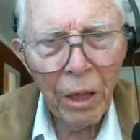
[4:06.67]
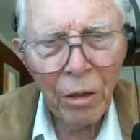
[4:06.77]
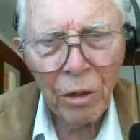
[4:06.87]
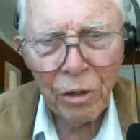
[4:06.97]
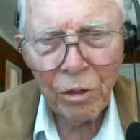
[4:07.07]

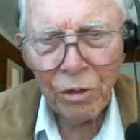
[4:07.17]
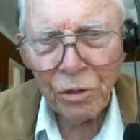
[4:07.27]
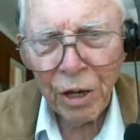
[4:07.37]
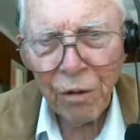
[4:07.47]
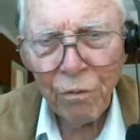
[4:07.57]
uh,
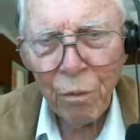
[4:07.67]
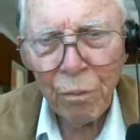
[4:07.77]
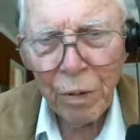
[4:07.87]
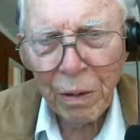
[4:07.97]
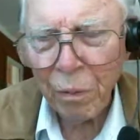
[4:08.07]
several
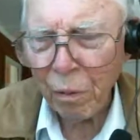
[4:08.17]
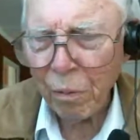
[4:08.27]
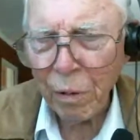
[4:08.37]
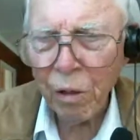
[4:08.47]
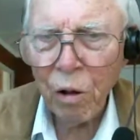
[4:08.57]
people
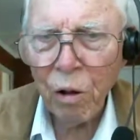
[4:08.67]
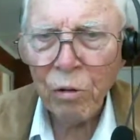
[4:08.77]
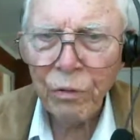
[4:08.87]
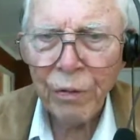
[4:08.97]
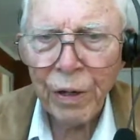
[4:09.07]

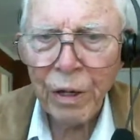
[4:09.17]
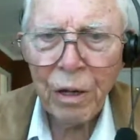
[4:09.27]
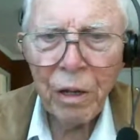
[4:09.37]
because of it.